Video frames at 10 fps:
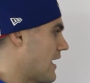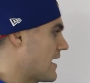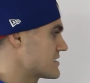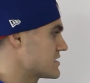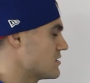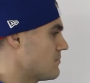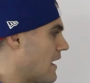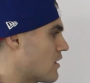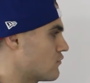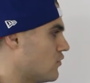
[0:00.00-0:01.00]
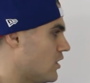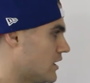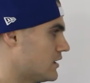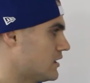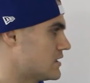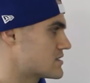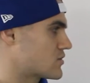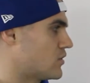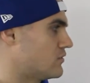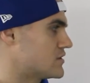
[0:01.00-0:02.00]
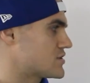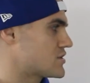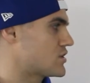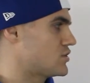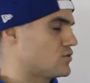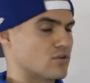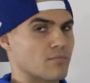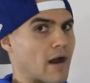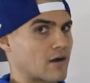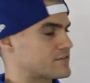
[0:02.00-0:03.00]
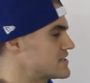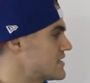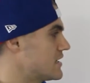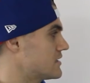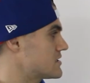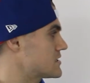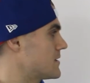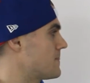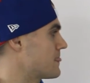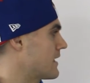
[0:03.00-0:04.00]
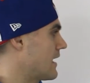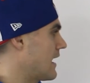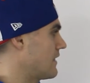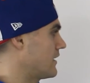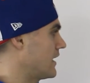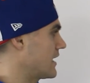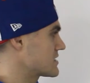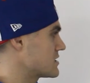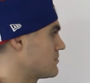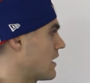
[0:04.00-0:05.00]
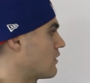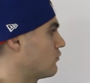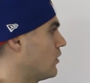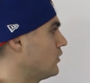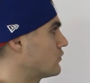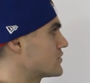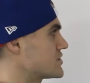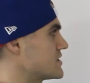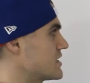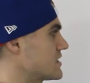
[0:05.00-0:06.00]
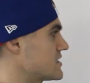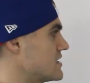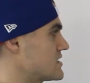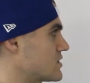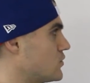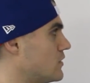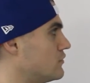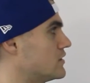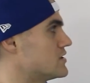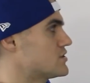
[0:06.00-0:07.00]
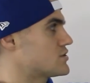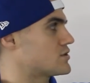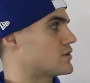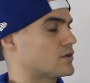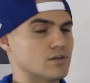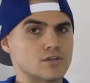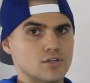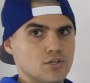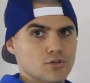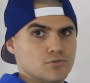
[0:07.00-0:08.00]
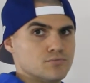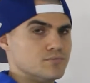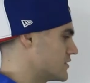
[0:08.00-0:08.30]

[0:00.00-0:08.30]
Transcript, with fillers: x to the power of 1 is equivalent to u to the power of 6, and then x to the power of 1 over 6 is equivalent to u.